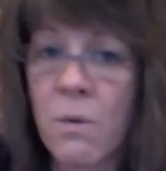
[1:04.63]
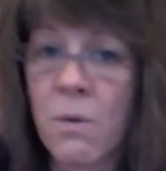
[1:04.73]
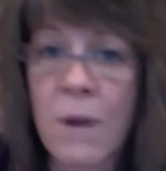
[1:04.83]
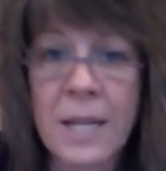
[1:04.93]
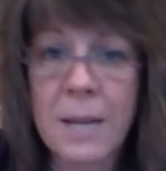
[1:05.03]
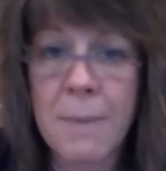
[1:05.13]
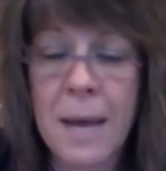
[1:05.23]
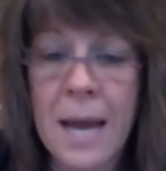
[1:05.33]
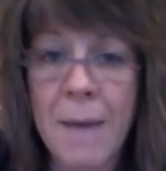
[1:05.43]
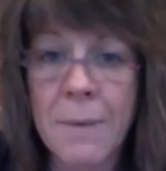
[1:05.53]
correct any
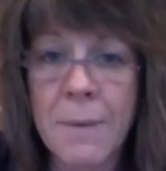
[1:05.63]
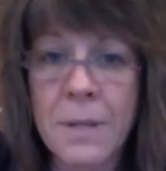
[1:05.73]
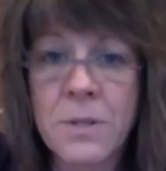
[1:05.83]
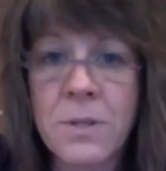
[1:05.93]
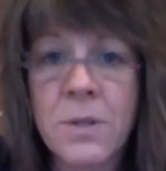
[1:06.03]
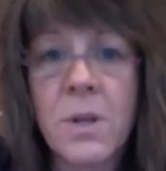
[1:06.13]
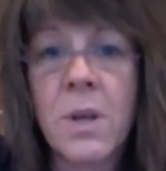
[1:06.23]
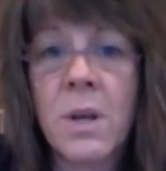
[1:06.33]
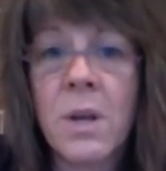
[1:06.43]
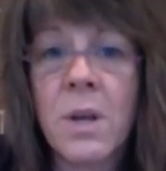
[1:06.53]
bad habits,
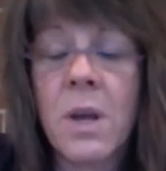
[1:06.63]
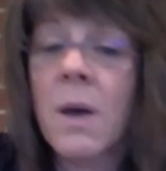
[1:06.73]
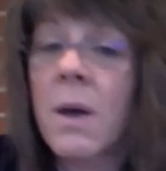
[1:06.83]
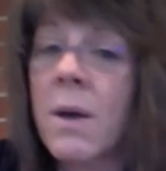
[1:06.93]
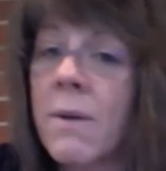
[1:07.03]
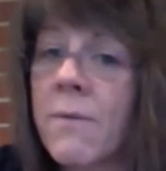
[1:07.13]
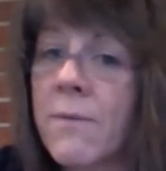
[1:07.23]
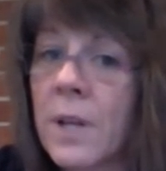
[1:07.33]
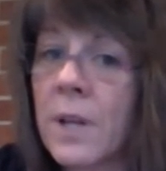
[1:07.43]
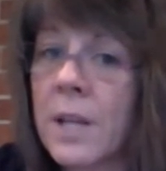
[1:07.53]

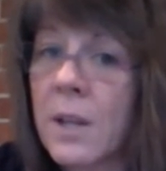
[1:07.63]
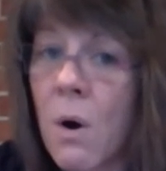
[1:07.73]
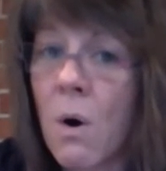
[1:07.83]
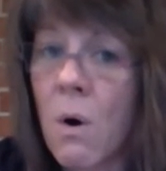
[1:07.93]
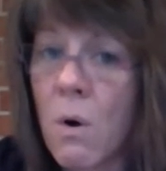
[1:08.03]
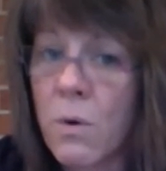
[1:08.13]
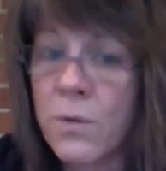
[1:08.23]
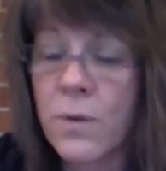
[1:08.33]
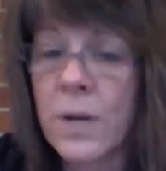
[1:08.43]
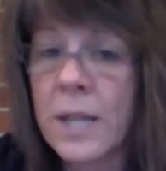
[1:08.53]
fill in the
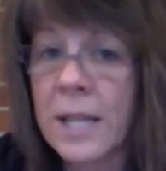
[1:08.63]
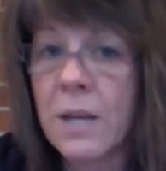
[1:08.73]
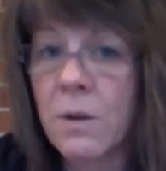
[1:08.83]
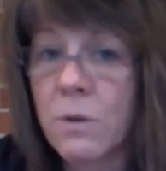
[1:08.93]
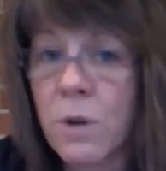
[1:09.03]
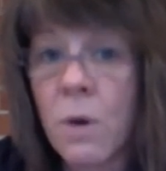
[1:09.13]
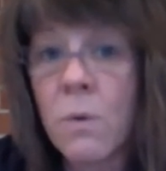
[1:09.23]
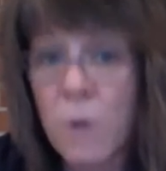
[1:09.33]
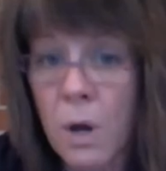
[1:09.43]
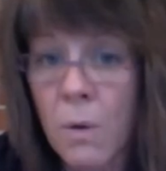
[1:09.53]
holes for anything that you
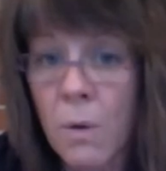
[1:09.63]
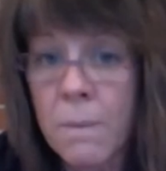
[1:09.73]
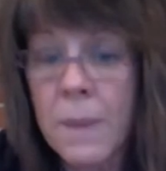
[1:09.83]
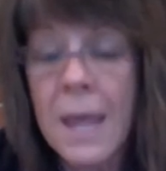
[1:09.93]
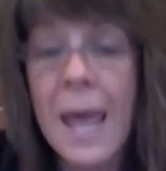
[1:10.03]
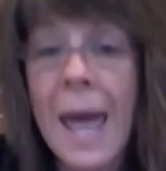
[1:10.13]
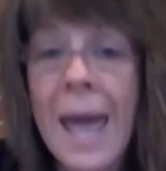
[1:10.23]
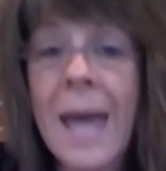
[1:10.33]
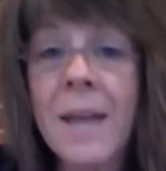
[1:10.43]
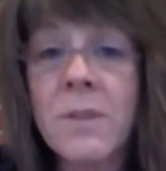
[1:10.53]
don't know,
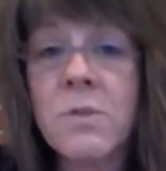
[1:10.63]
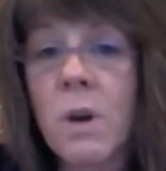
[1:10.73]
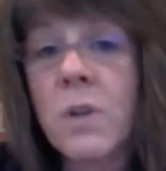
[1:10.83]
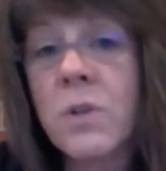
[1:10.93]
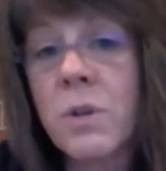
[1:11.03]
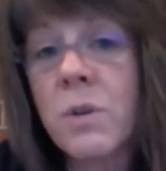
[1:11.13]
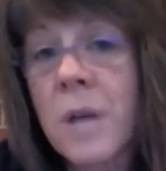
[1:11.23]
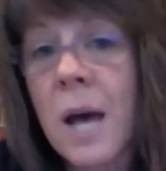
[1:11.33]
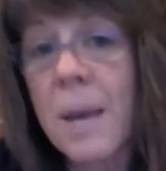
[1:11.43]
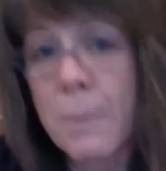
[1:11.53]
and structure your
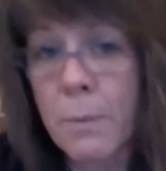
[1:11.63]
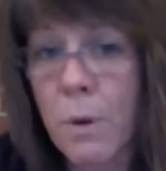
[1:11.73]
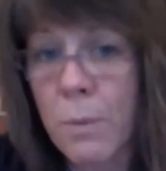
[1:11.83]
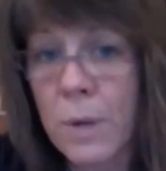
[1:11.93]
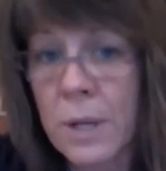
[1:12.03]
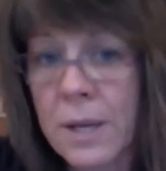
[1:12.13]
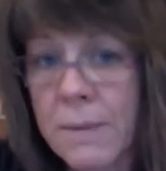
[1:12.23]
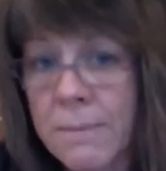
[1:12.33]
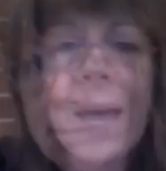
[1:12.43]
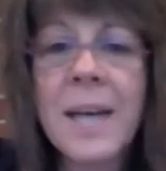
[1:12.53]
time appropriately.
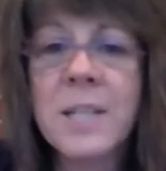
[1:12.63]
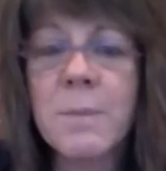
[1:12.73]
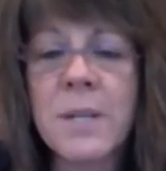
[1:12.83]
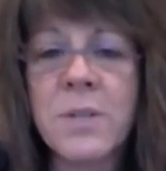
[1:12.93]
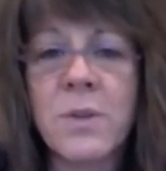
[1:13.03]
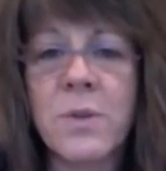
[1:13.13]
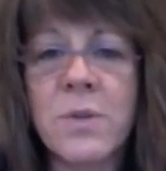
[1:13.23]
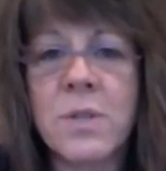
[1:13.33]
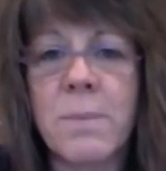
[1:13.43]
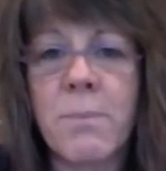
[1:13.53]
Now, I ask my
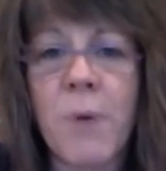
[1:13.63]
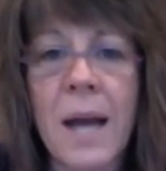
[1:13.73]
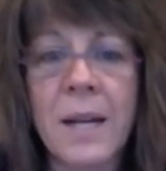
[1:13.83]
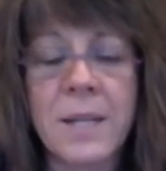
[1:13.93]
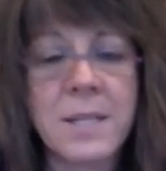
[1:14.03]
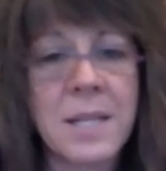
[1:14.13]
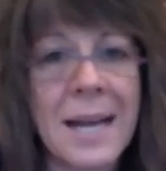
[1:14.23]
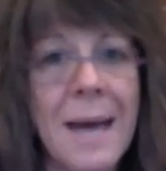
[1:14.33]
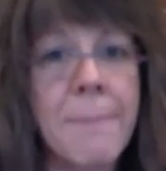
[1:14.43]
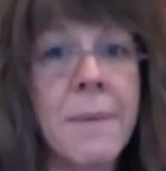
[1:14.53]
students to practice,
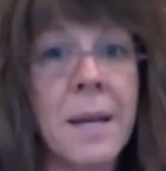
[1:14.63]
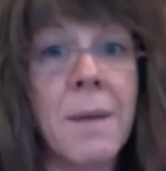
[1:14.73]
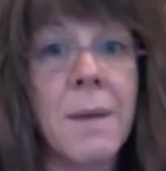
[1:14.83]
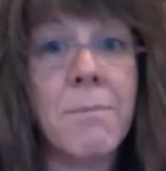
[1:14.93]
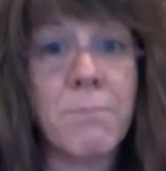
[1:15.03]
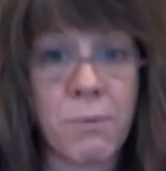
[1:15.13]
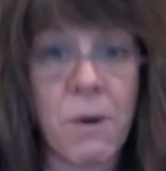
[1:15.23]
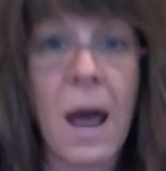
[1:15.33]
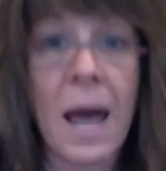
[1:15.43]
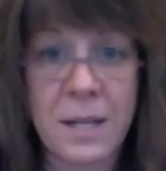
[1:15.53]
and I mean
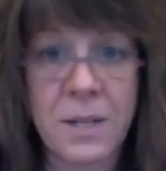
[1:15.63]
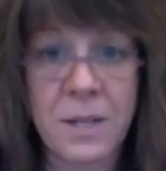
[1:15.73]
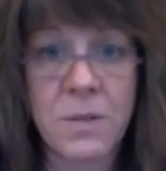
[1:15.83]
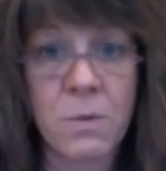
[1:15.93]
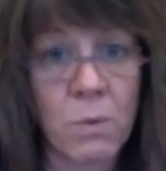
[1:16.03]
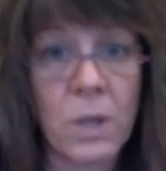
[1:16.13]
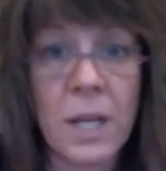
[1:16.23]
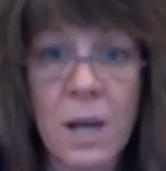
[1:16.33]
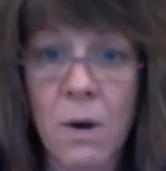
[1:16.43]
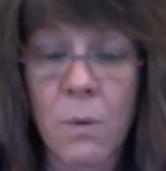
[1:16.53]
practice,
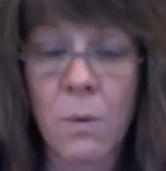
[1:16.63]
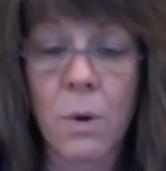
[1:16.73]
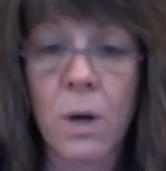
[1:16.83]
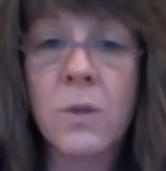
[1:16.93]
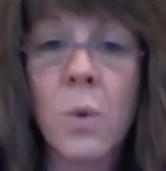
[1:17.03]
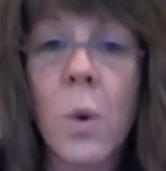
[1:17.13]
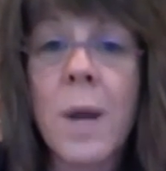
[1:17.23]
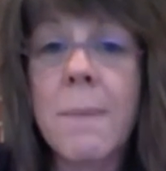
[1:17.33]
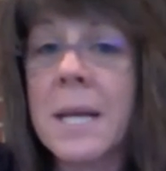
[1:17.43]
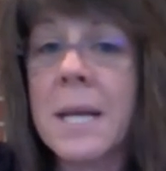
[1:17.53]
really hard work,
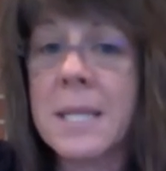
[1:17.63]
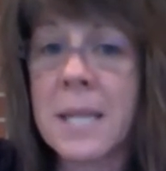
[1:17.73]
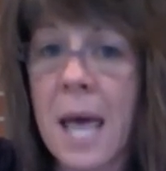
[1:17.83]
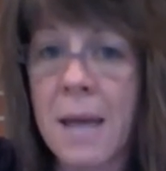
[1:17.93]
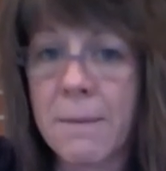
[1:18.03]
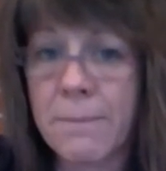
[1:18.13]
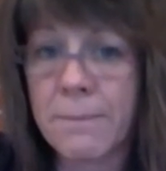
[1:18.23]
20 minutes a day.